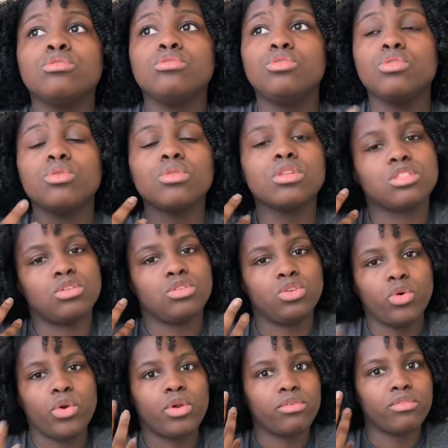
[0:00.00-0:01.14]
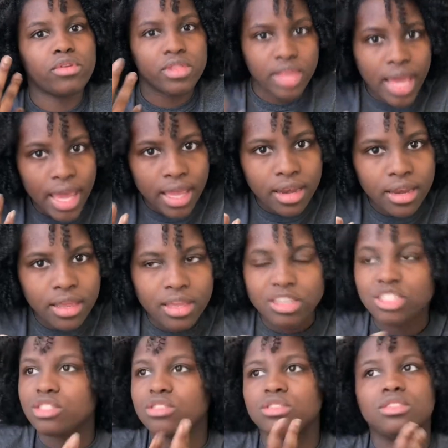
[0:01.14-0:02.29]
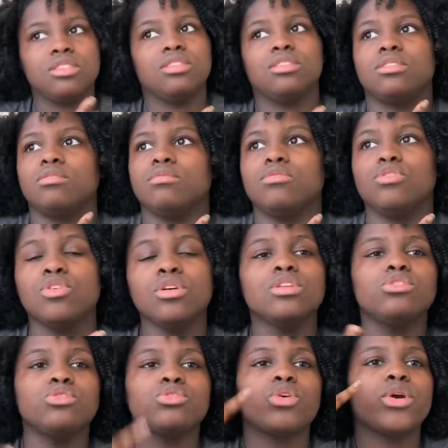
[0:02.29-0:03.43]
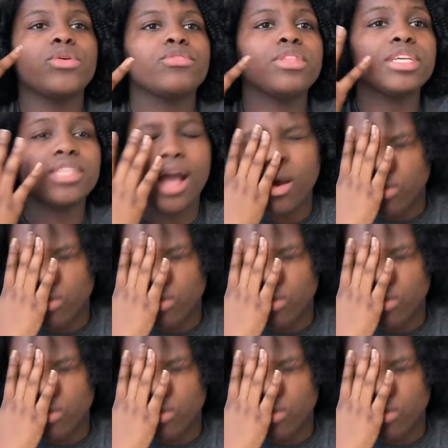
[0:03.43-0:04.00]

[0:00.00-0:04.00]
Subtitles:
do the tutorial for that. It's just doing the tutorial for this, I